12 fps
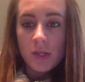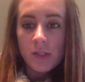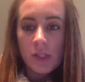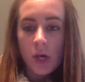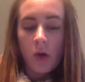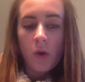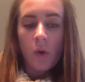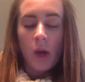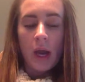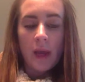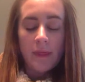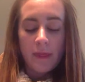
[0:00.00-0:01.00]
So
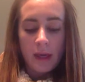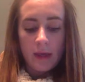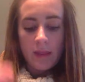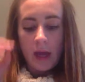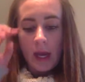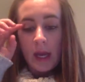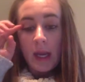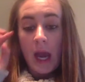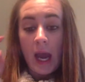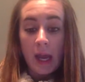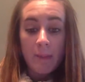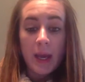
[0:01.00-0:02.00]
I think that an
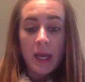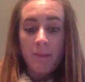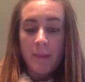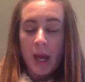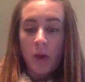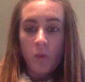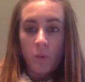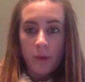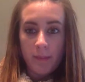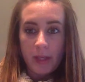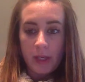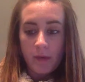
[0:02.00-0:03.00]
iPad mount
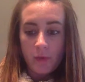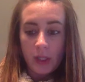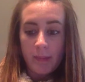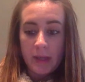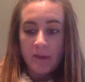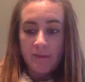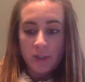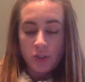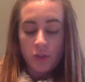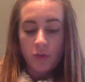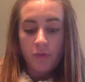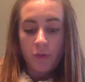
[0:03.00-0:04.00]
would be really
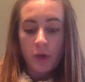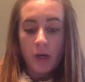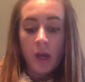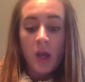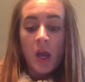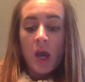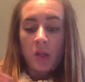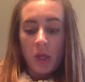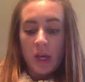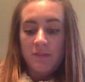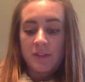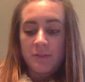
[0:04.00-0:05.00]
beneficial for a
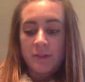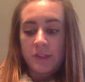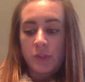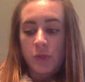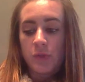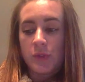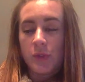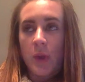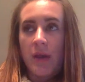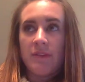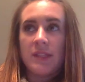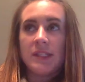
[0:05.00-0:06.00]
lot of different students who
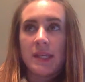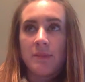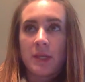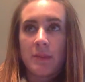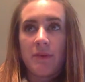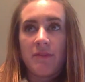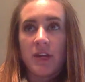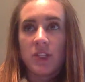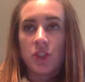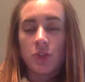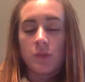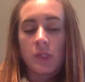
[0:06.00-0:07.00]
have these same type of
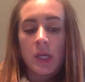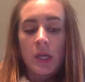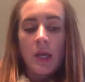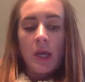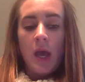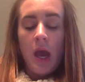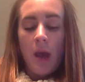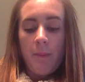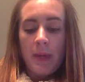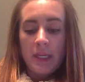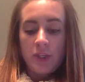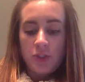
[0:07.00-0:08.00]
issues, um,
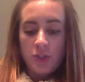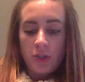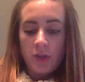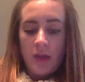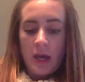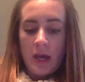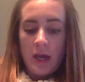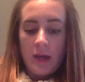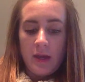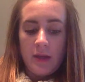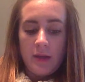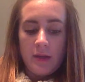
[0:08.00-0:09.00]
making sure that